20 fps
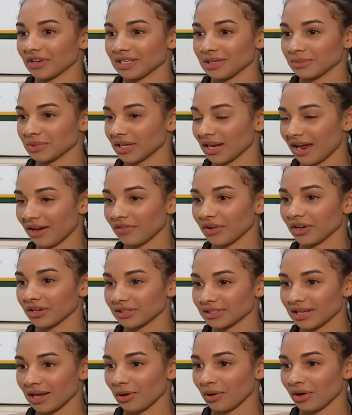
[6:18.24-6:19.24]
Every team's going to have a
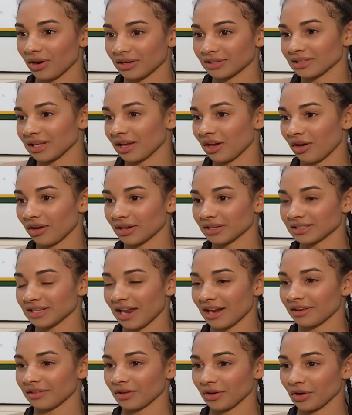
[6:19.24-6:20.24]
good scout on us, like Augustana.